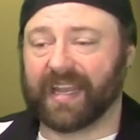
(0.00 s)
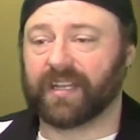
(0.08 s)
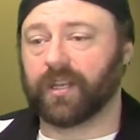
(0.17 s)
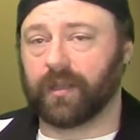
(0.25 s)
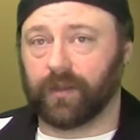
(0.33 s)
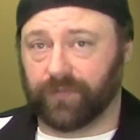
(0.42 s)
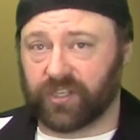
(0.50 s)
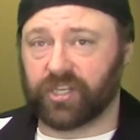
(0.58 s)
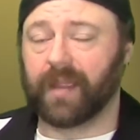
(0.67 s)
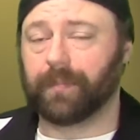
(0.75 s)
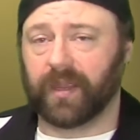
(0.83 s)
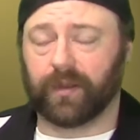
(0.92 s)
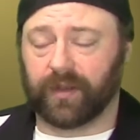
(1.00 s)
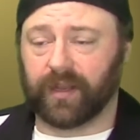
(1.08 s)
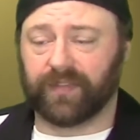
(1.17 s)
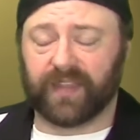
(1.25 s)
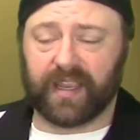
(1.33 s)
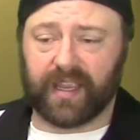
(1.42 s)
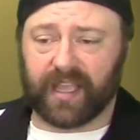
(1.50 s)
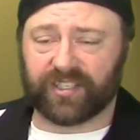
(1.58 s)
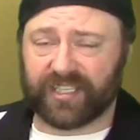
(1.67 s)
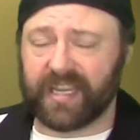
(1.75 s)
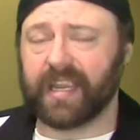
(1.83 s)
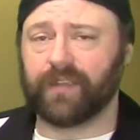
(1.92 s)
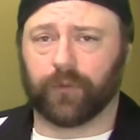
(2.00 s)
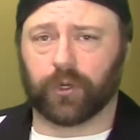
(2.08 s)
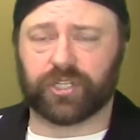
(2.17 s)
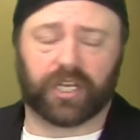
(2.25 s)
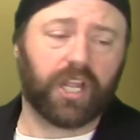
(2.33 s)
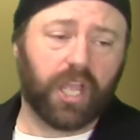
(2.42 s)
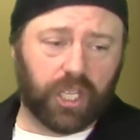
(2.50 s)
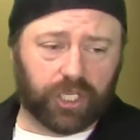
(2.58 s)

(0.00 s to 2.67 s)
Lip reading: In the CE version,